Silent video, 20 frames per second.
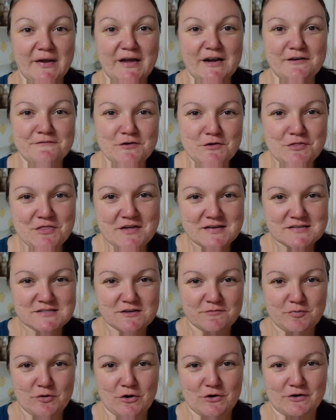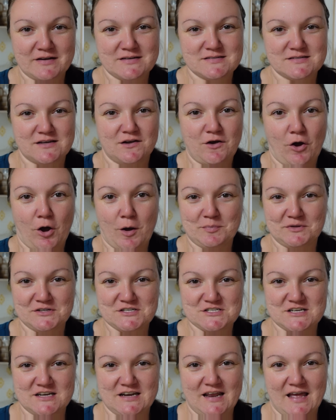I got a few things of progress
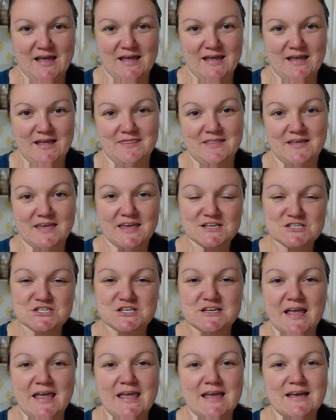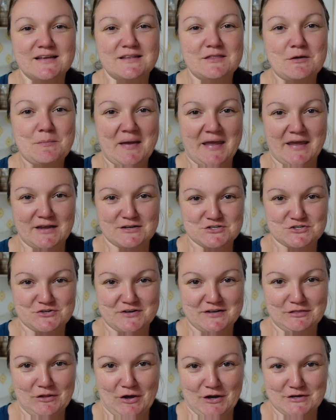accomplished today in the kitchen and the
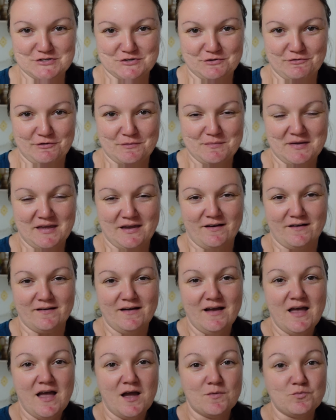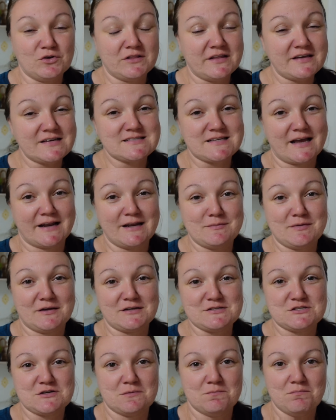pantry laundry room here. I'm really excited
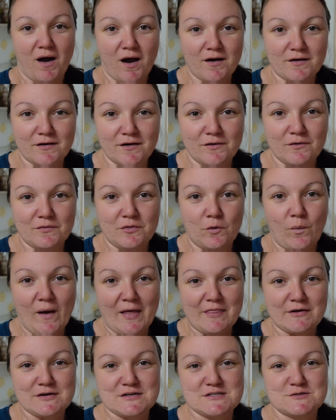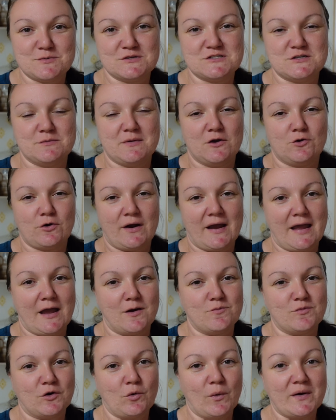because tomorrow the weather is supposed to be great
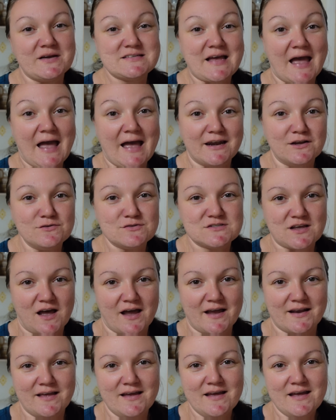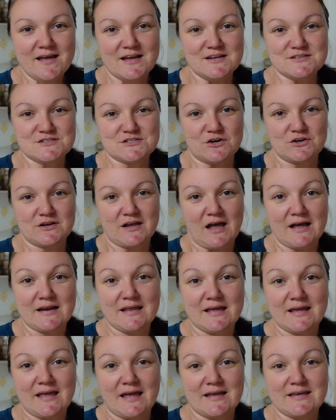and we're going to head outside and start
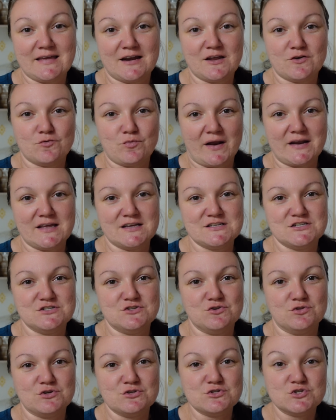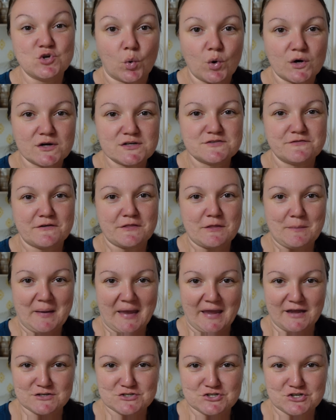cutting and getting ready to do the doors for the
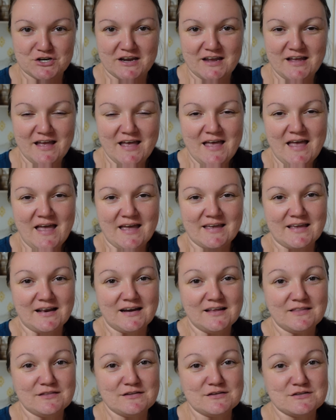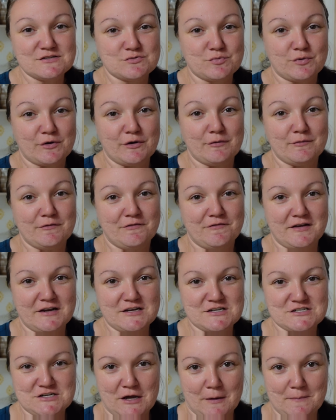pantry getting this room
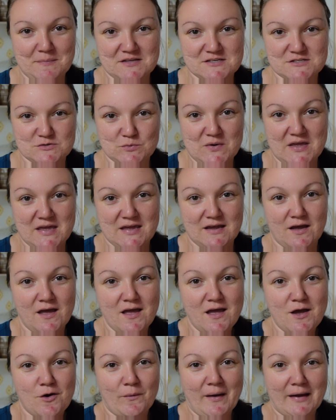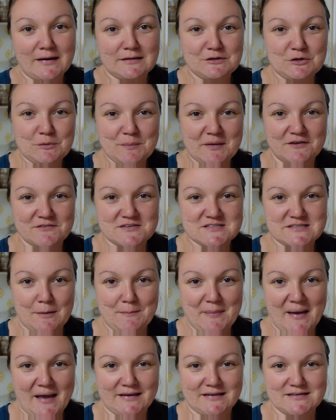finished up this week. We had a little bit of a
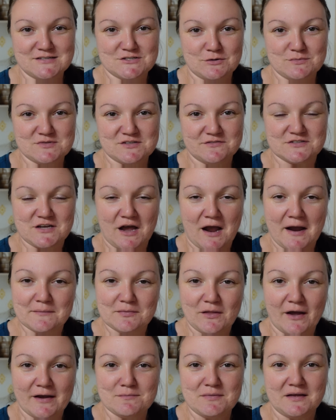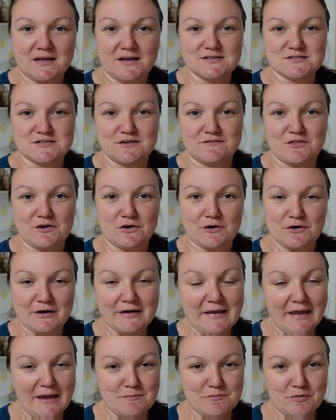setback in terms of timeline because of the
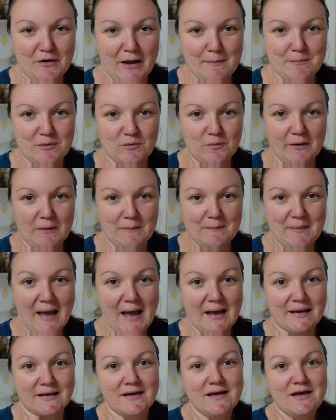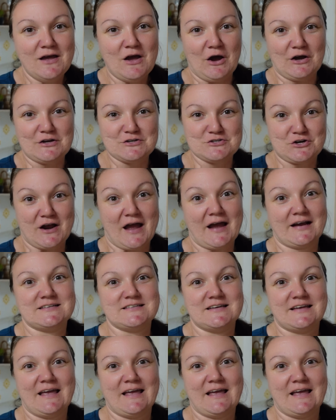hurricane prep, but we are back on track to